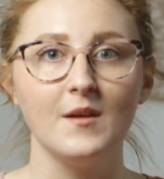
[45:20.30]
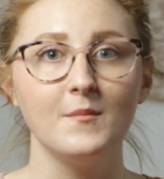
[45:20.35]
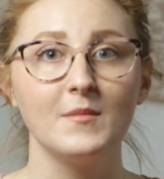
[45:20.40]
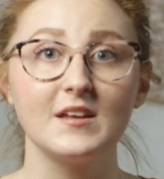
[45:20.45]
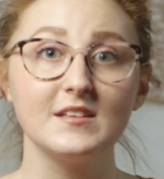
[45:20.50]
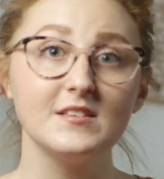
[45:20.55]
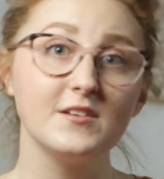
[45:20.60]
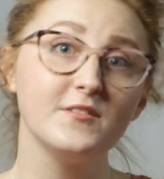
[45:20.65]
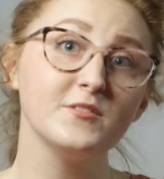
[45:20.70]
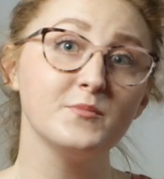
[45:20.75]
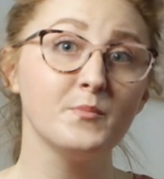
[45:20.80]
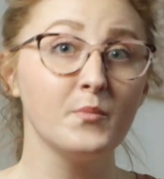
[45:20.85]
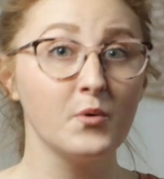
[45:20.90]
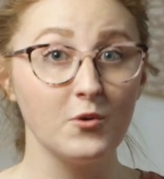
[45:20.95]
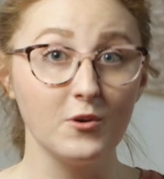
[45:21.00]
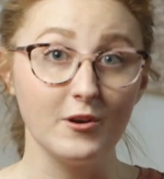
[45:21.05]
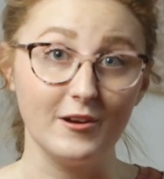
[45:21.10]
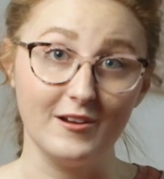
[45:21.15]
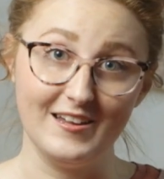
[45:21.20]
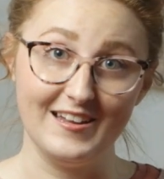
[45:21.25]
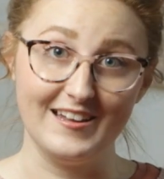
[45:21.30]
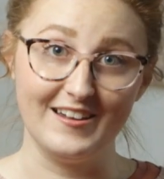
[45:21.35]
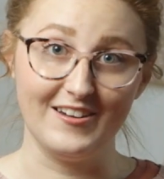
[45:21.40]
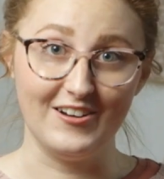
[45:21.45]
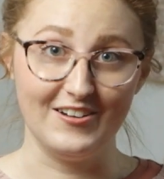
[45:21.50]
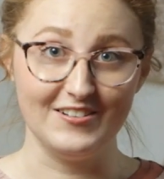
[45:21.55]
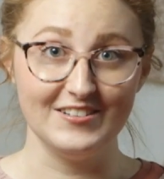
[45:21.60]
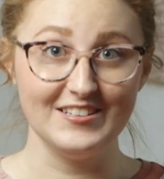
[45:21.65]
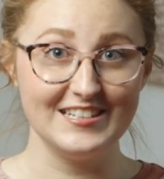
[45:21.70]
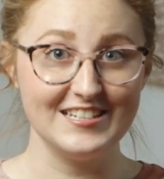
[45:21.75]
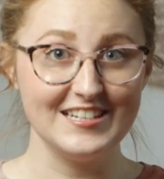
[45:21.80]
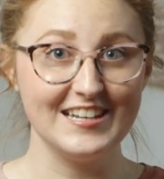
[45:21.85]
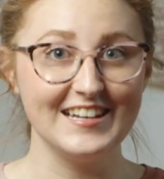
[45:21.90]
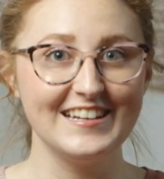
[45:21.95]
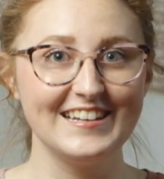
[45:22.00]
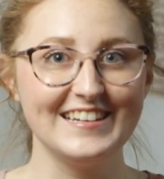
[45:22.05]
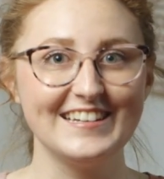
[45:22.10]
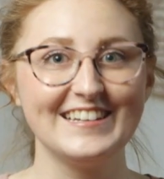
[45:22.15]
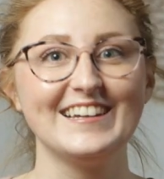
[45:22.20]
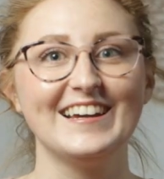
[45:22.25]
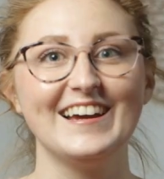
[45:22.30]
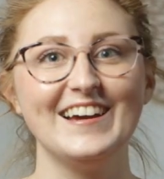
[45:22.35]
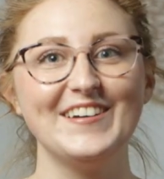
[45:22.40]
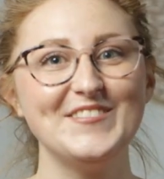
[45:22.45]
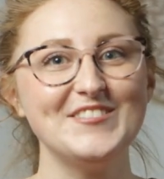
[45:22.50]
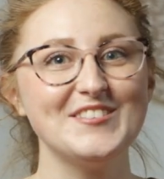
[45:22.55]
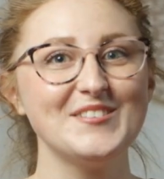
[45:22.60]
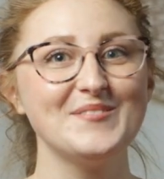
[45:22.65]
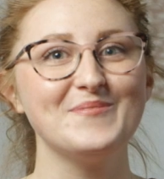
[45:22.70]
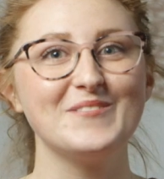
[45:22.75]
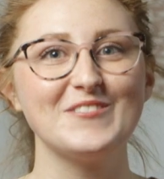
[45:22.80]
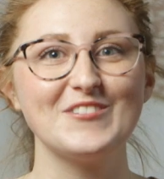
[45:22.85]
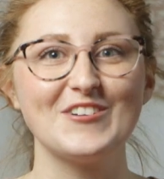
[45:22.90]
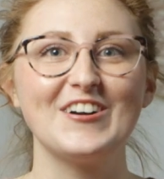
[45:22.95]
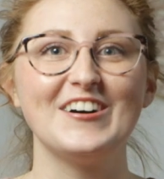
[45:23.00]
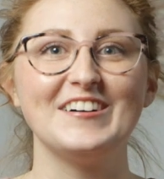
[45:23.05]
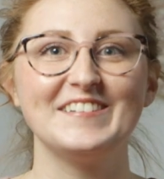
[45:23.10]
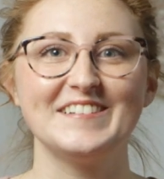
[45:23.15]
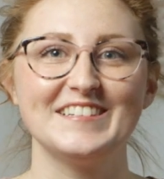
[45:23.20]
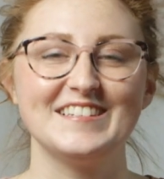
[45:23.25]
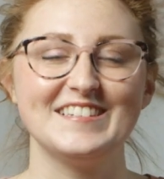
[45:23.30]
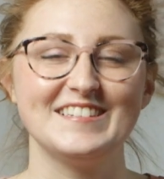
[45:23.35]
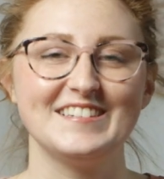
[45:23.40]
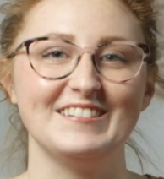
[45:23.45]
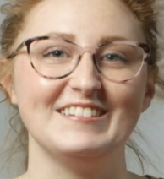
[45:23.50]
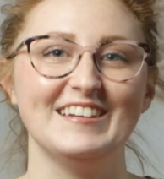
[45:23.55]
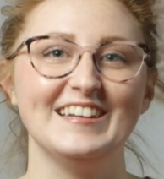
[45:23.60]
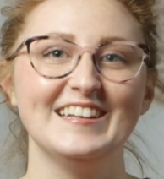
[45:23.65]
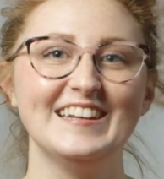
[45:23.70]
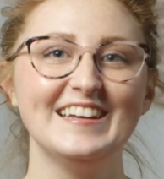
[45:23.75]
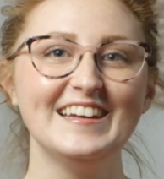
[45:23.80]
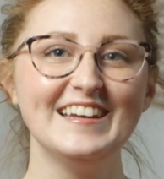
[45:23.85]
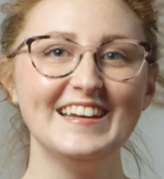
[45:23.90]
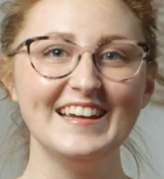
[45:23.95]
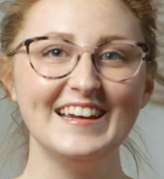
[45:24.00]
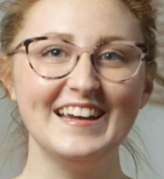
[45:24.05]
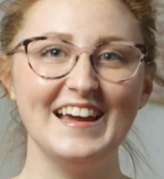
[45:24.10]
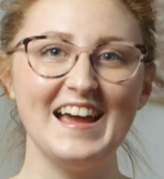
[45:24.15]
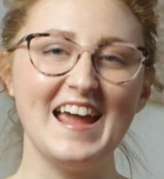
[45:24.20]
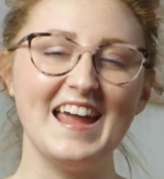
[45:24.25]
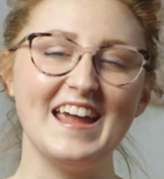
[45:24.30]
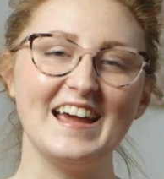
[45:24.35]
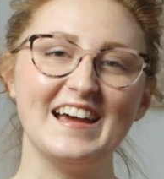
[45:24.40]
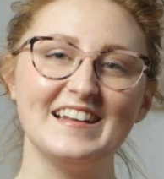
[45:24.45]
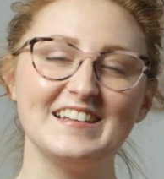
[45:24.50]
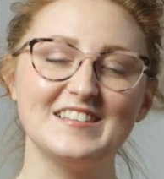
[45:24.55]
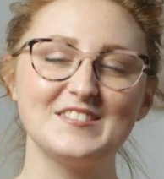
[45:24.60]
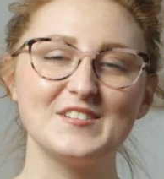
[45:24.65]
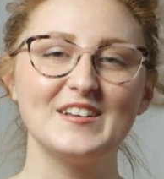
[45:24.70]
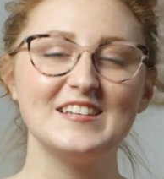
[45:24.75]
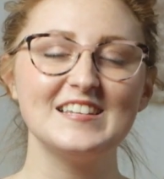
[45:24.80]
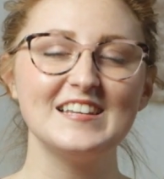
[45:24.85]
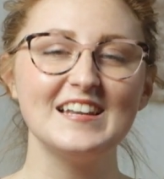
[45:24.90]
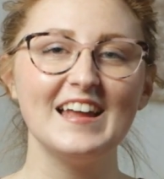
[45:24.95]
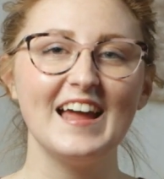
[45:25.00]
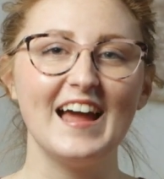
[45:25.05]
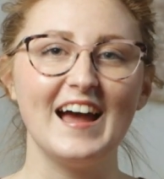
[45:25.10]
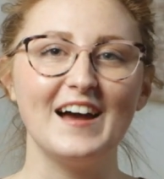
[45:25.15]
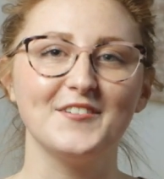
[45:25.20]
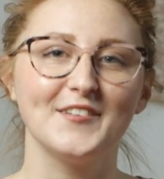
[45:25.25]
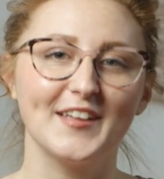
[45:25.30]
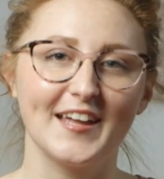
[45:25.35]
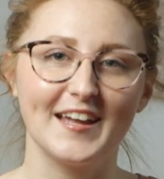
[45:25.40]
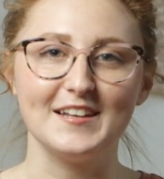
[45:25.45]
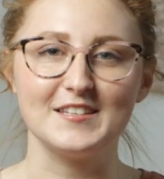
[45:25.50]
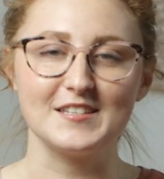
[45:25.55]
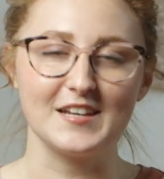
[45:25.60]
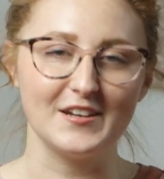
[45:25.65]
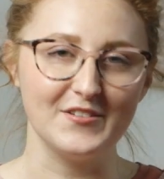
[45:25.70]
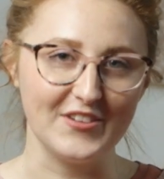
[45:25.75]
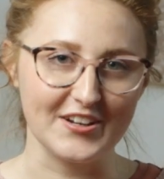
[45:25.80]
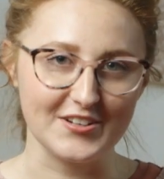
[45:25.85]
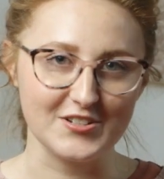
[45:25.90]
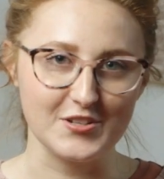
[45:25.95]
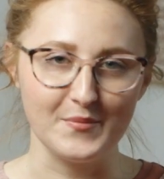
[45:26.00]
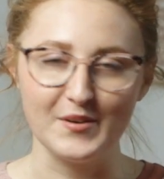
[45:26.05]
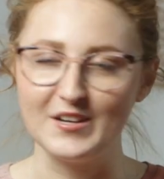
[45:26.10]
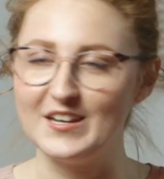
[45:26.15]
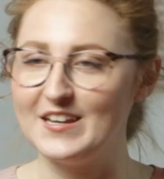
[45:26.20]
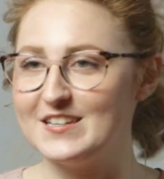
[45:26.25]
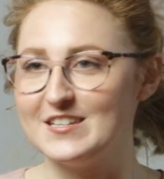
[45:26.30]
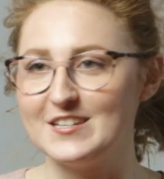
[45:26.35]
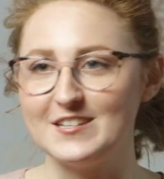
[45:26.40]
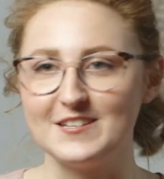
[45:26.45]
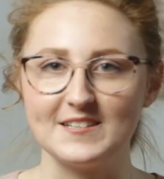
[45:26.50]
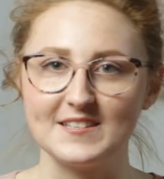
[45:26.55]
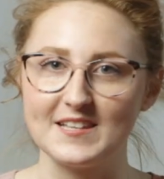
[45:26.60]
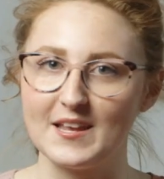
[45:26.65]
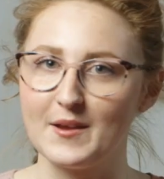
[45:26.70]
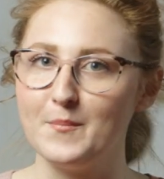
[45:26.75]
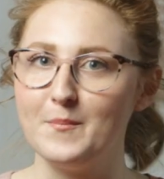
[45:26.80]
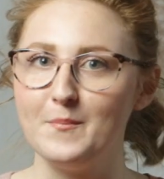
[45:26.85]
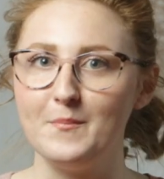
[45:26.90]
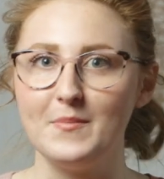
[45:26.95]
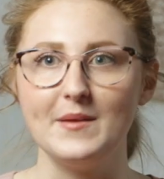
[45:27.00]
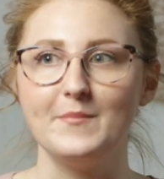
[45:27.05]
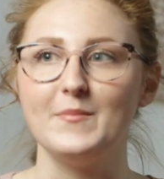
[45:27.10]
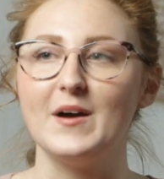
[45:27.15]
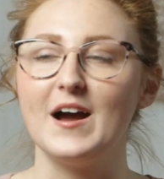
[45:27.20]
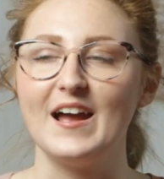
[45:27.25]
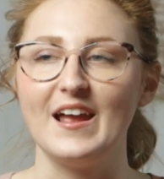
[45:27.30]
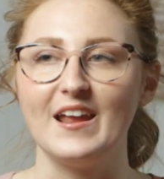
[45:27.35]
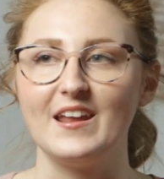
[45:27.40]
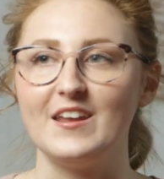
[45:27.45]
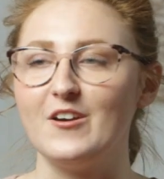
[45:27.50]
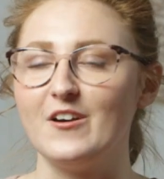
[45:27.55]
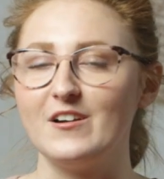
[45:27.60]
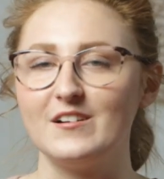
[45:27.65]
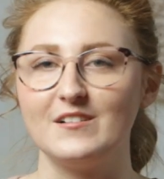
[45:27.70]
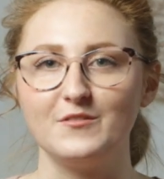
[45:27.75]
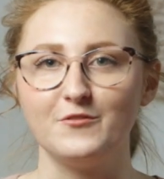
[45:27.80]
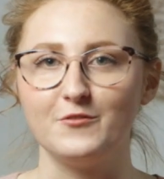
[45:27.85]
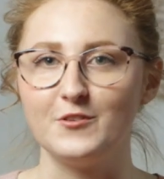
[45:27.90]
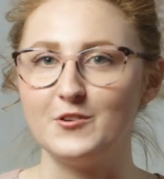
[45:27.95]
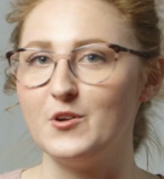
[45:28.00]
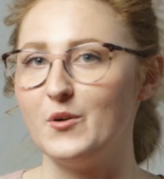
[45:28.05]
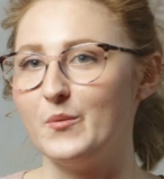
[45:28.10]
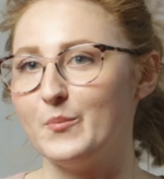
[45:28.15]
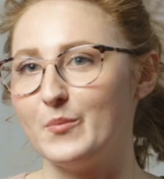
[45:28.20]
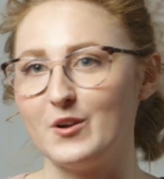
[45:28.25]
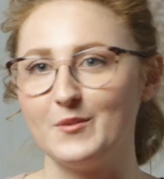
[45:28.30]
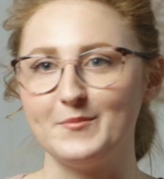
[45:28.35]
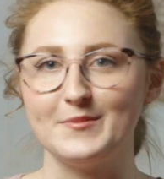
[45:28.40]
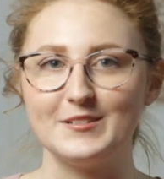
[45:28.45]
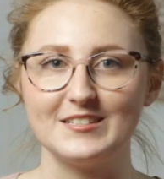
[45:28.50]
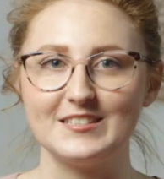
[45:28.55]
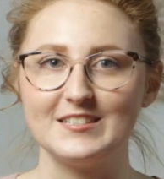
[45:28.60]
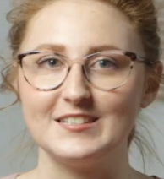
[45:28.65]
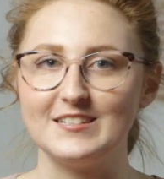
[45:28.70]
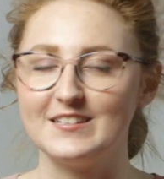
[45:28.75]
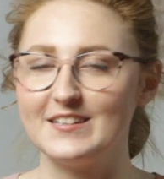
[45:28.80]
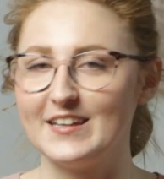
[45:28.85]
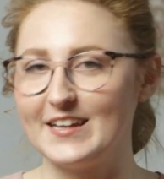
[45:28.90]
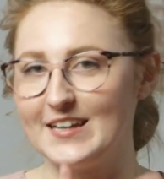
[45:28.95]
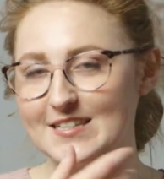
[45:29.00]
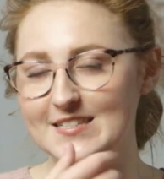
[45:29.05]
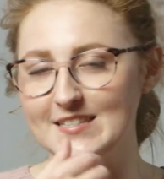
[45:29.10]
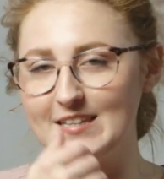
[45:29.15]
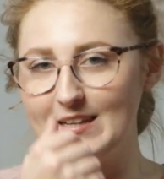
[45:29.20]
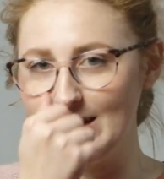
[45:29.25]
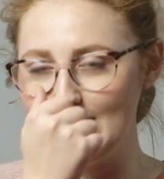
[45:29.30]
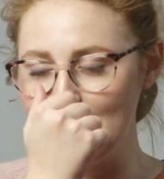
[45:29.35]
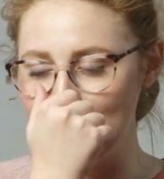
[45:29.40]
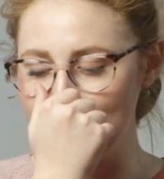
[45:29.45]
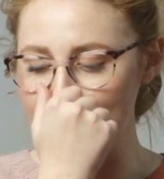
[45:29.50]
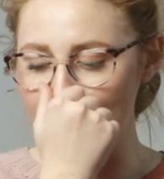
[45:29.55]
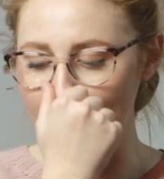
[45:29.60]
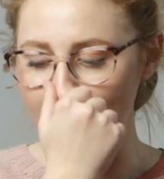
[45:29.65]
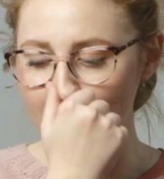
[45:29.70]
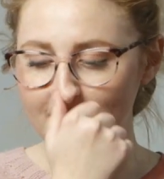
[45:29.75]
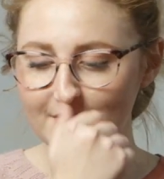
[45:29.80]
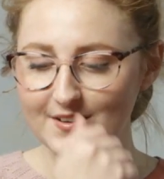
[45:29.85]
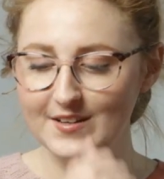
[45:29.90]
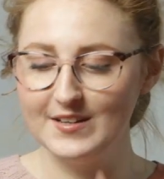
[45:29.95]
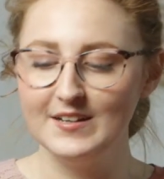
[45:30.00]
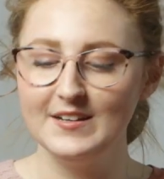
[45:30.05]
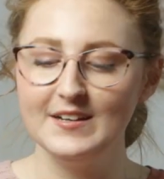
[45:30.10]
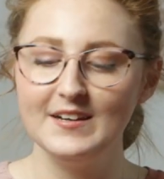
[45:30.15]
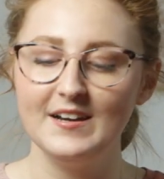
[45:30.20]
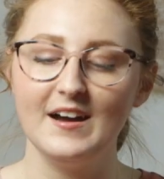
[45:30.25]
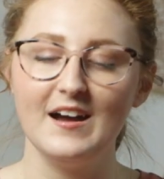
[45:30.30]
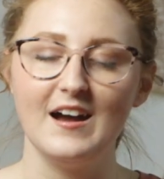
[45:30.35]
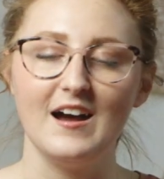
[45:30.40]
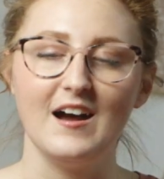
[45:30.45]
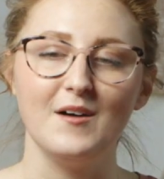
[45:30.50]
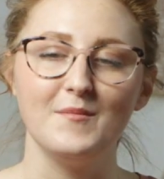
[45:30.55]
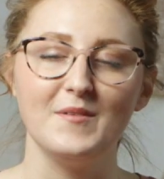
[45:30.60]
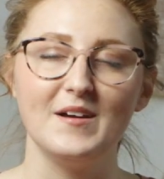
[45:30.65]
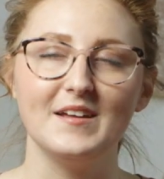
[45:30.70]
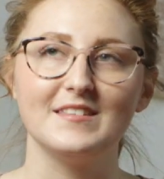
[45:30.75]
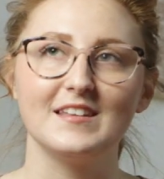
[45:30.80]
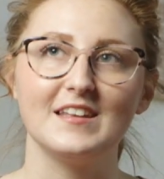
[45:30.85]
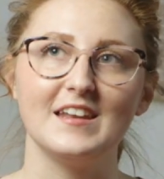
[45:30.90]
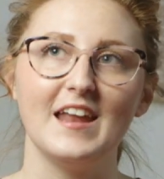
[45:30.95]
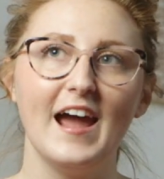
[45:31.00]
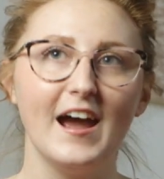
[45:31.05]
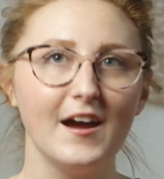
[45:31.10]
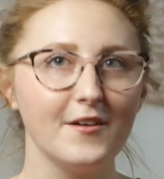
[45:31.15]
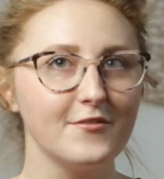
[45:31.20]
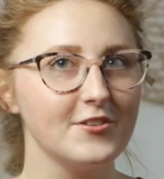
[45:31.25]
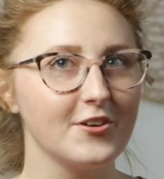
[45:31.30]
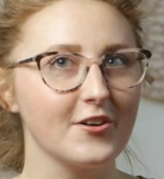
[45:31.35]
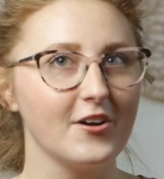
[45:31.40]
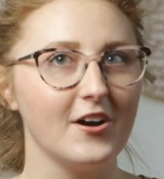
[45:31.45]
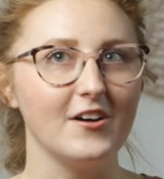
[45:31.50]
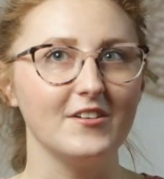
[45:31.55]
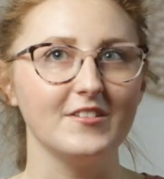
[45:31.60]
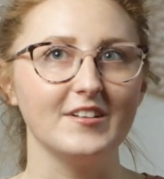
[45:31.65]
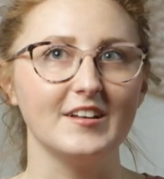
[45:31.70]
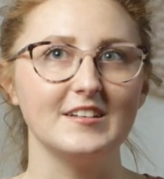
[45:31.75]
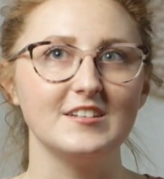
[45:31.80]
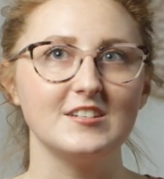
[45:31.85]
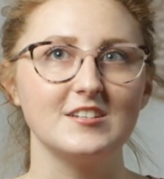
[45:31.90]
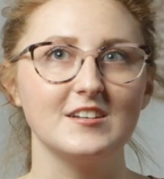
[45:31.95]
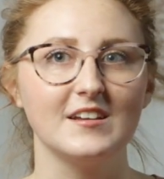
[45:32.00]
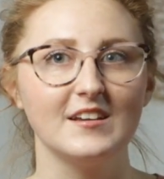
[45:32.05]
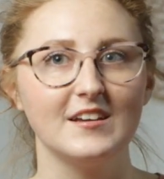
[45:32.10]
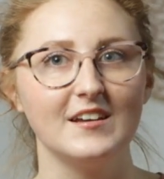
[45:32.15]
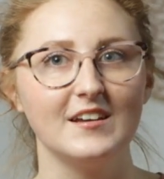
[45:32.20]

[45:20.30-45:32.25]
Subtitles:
because I was poor in college. I was a poor college student. And so I didn't have like a ton of extra money to just like be buying yarn for no purpose to like sit on a shelf. And then after college,